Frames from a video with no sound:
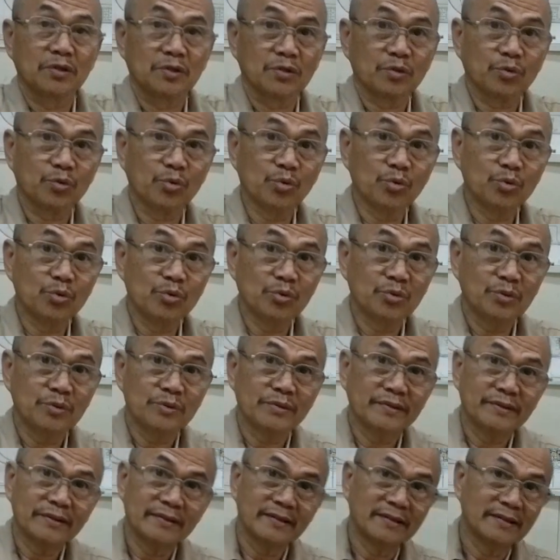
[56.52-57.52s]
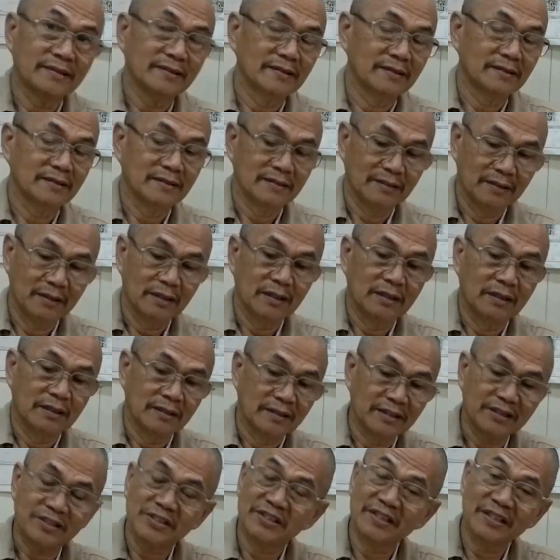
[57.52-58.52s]
2
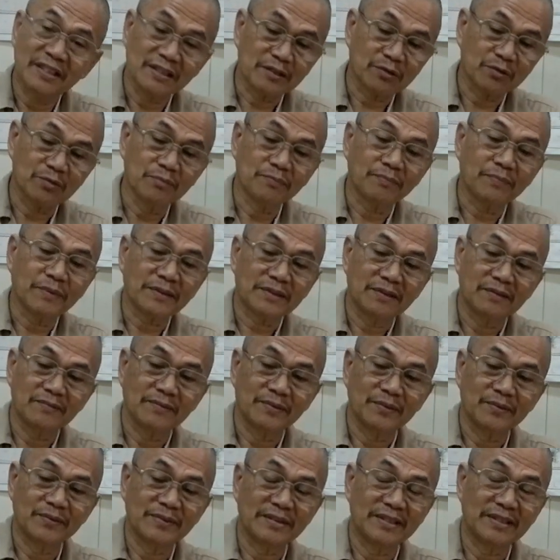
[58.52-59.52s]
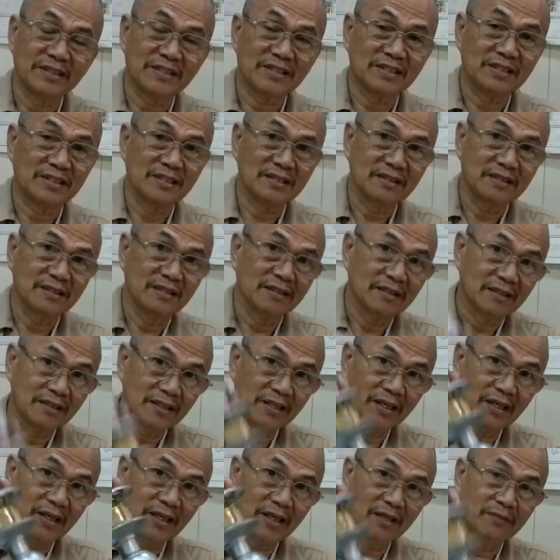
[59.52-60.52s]
is not compatible with this
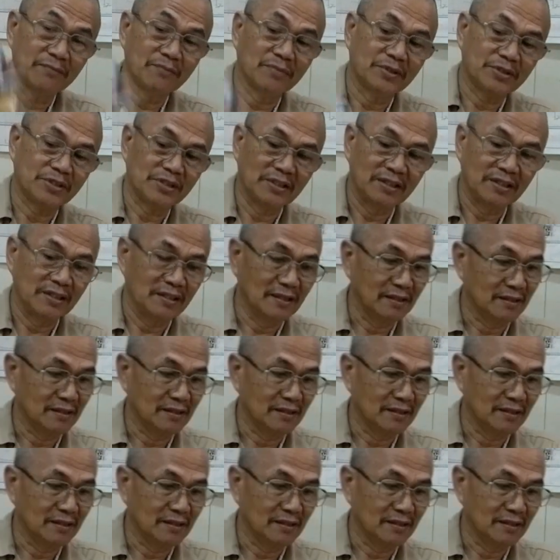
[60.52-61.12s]
embassy